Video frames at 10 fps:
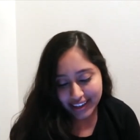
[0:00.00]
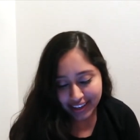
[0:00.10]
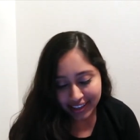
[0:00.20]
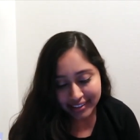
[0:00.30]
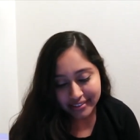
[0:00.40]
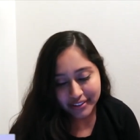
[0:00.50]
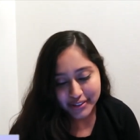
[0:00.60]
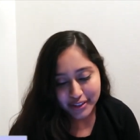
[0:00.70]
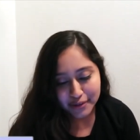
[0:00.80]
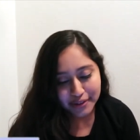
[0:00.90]
And
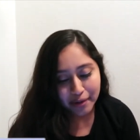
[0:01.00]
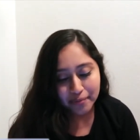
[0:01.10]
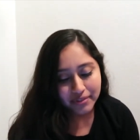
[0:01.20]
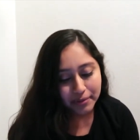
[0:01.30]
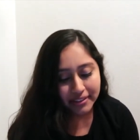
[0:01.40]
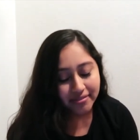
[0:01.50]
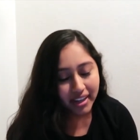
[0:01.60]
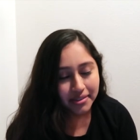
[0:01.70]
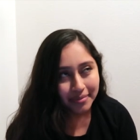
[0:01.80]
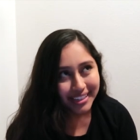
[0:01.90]
also, you know, if you want to
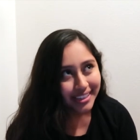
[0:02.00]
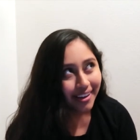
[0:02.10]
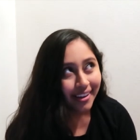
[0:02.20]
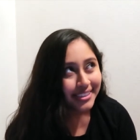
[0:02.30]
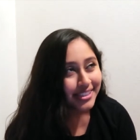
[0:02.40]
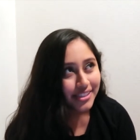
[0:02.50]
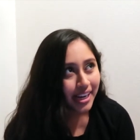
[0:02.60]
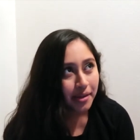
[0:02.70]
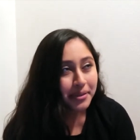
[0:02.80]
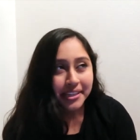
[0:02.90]
follow me on Instagram,